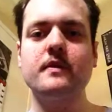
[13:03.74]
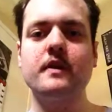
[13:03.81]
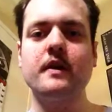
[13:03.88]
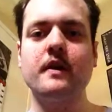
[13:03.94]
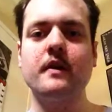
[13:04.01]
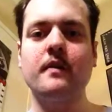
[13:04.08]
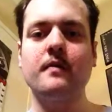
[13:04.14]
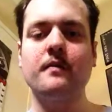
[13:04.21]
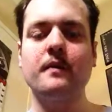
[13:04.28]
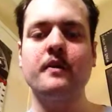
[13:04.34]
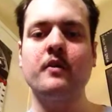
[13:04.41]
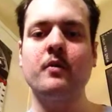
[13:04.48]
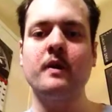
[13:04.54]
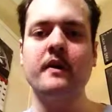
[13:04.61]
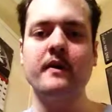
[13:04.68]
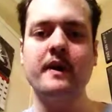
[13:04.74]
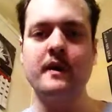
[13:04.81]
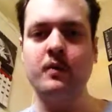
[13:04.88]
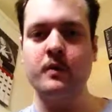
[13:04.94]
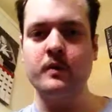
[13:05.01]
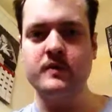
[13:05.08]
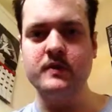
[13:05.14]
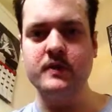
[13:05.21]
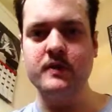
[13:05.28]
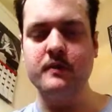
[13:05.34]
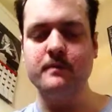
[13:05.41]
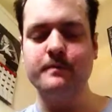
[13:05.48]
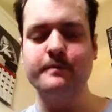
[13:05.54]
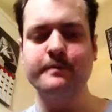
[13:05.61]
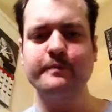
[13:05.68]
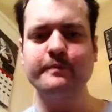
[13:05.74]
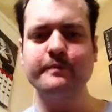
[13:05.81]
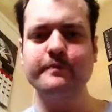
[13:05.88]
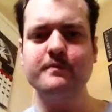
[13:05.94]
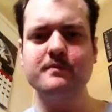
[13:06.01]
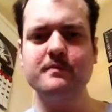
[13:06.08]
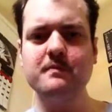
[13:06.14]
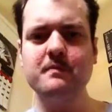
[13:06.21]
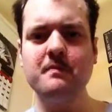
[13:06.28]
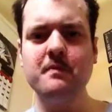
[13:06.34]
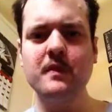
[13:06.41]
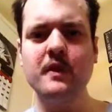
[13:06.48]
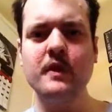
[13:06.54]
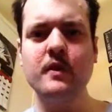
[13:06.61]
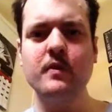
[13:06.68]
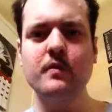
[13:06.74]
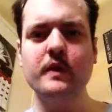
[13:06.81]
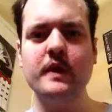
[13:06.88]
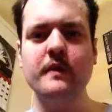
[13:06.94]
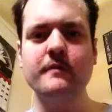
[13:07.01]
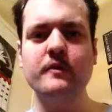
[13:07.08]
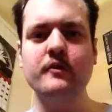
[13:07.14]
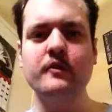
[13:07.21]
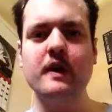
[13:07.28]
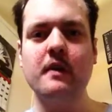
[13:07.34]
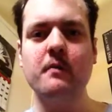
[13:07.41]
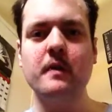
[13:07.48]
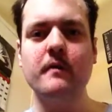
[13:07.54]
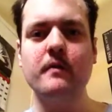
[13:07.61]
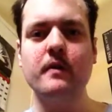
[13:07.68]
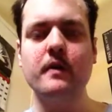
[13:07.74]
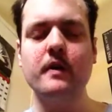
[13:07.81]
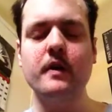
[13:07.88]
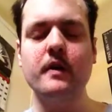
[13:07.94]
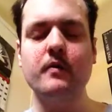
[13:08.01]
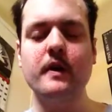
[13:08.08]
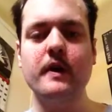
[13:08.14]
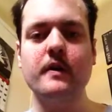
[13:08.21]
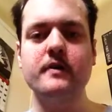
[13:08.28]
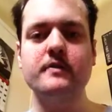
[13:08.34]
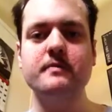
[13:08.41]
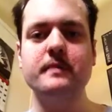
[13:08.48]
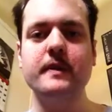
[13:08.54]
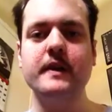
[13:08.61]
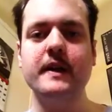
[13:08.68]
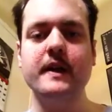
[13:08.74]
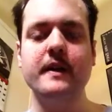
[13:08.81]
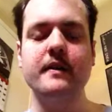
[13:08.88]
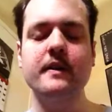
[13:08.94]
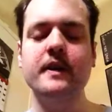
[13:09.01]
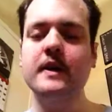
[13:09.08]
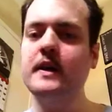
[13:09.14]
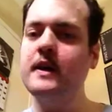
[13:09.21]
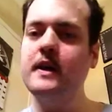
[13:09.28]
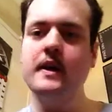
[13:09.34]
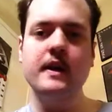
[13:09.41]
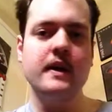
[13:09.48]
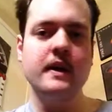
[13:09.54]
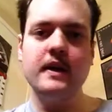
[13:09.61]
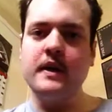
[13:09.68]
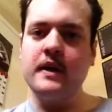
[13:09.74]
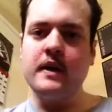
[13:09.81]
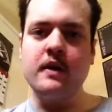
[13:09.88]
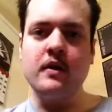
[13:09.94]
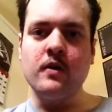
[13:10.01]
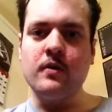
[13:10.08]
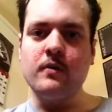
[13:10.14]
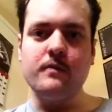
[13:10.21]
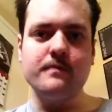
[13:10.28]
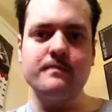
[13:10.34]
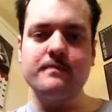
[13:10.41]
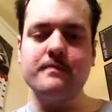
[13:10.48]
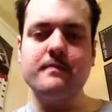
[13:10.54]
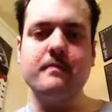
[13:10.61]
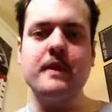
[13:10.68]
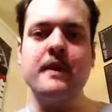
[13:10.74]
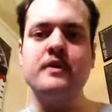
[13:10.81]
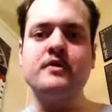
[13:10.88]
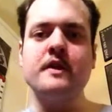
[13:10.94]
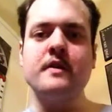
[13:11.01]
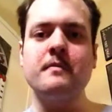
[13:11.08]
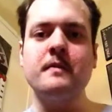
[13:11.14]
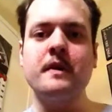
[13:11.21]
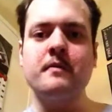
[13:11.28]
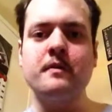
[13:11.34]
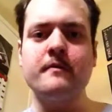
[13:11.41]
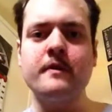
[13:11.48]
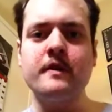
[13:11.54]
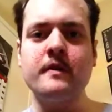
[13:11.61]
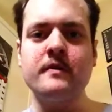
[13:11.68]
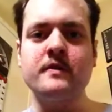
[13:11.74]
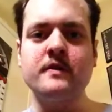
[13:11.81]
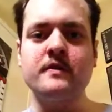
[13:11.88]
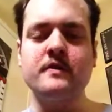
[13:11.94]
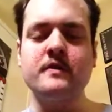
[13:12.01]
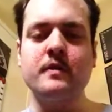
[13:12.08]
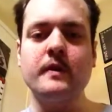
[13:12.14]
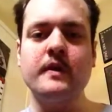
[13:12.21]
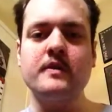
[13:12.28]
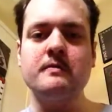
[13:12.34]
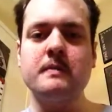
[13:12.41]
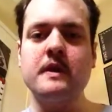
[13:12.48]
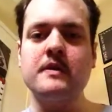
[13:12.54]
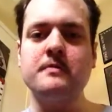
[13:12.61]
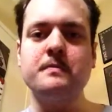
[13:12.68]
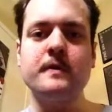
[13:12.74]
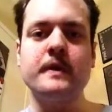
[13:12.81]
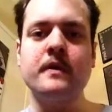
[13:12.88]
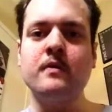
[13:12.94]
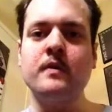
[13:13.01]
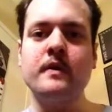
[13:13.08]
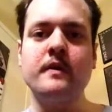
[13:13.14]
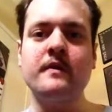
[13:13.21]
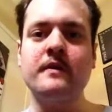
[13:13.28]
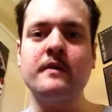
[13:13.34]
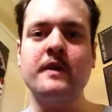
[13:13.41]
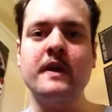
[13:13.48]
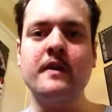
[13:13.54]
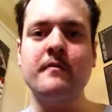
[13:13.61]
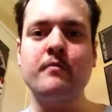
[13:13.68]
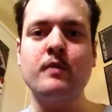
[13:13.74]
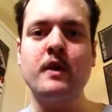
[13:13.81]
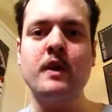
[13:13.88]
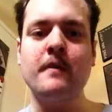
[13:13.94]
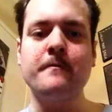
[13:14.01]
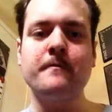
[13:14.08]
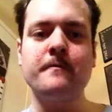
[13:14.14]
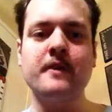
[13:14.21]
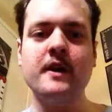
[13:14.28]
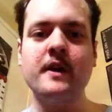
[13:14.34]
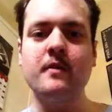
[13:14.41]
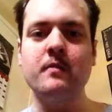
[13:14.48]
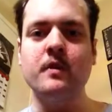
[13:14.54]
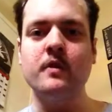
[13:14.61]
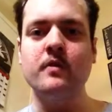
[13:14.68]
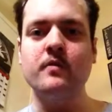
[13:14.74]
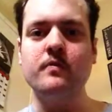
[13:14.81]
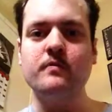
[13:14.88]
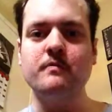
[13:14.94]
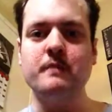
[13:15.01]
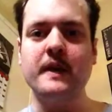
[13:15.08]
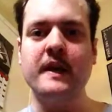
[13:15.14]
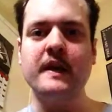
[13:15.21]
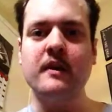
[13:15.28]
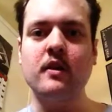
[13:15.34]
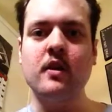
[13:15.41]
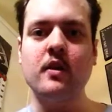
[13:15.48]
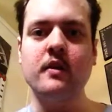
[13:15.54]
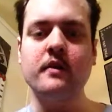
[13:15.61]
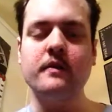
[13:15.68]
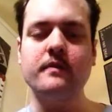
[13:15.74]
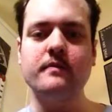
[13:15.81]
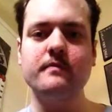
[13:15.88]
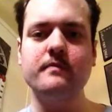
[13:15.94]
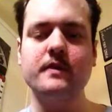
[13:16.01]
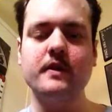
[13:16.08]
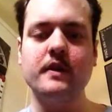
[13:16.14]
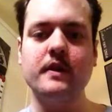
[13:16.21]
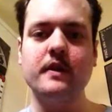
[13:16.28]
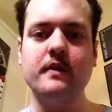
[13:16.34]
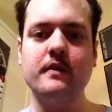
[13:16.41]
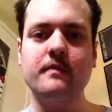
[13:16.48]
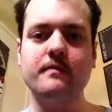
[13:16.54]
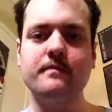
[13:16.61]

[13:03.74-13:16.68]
uh, with the way that I was, um, you know, kind of describing my re- uh, records. But again, you know, I try to make my videos as quick as possible. I don't want to kind of run off time, you know, making long uh,